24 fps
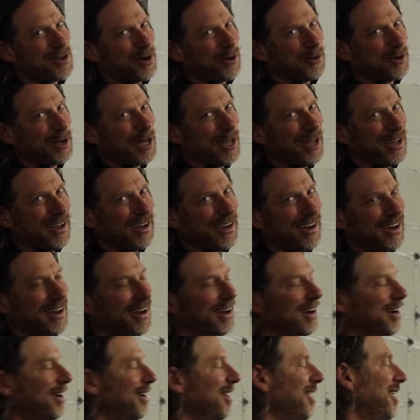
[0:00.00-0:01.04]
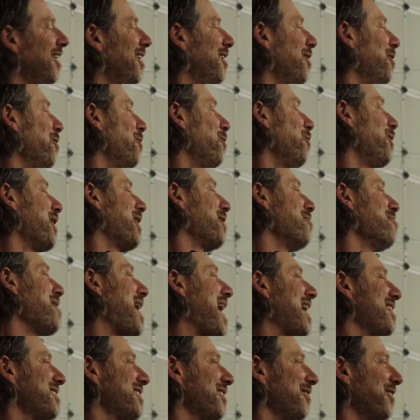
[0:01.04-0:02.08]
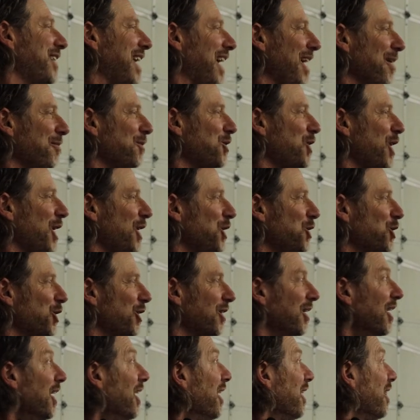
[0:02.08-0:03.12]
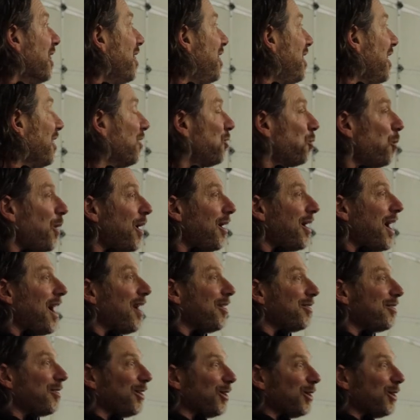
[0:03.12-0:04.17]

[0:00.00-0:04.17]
so yeah, what a big move. Oh, what a massive game changer. This warehouse